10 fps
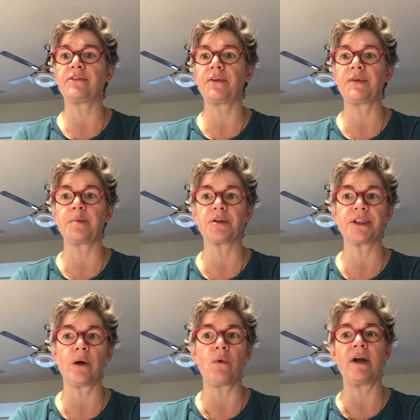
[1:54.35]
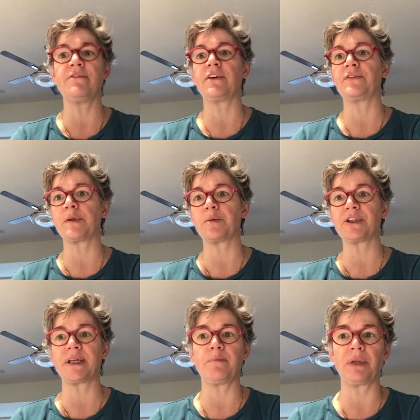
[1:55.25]
50% white,
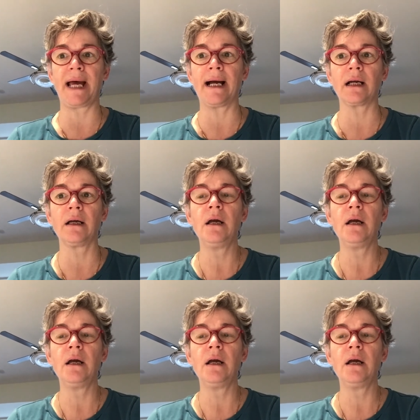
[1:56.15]
50% black,